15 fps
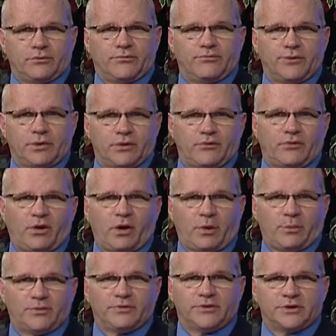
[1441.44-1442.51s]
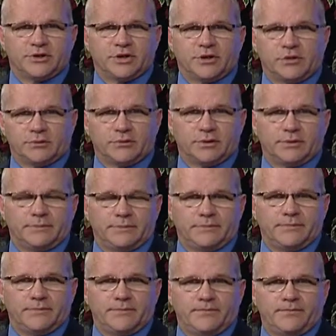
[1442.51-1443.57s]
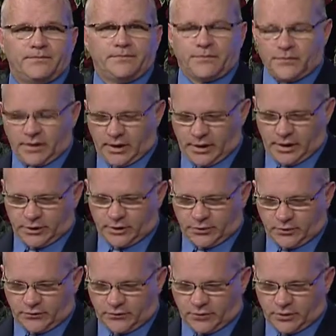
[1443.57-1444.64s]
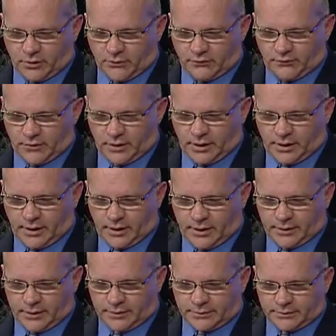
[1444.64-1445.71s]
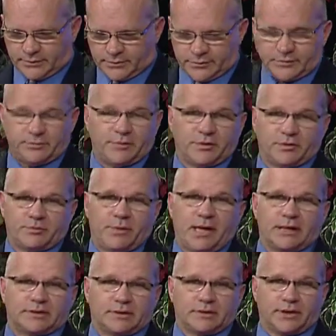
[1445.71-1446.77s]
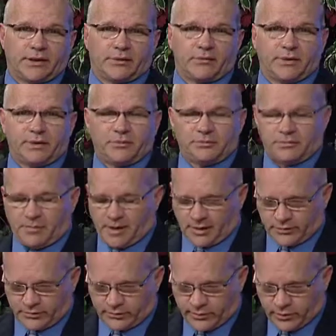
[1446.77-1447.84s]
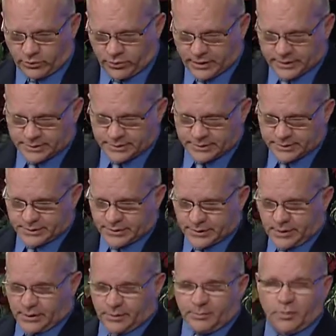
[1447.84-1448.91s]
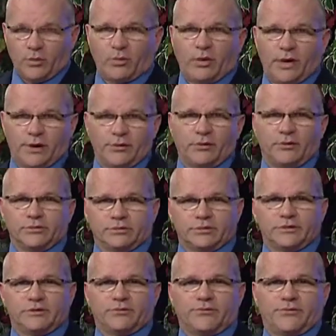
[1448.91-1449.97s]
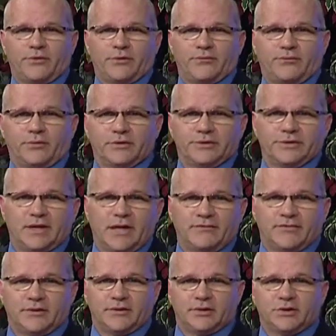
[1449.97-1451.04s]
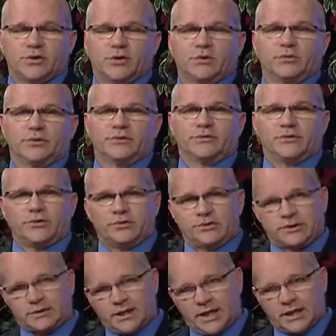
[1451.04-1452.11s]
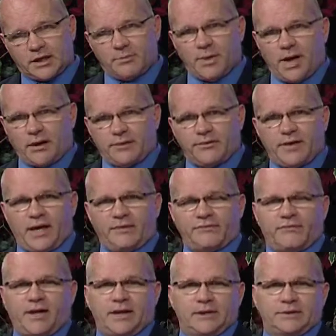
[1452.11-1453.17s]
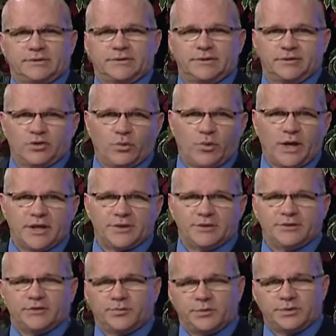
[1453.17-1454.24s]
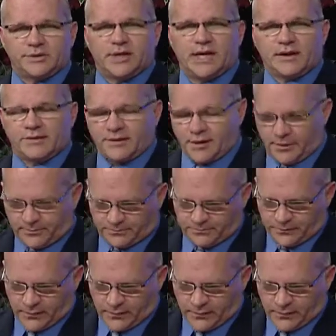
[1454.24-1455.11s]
in fear of harm of the children. And you're in fear of, there's basically about three reasons. But one of those is your fear for the safety of the children, so you take them out of that violent situation to protect them.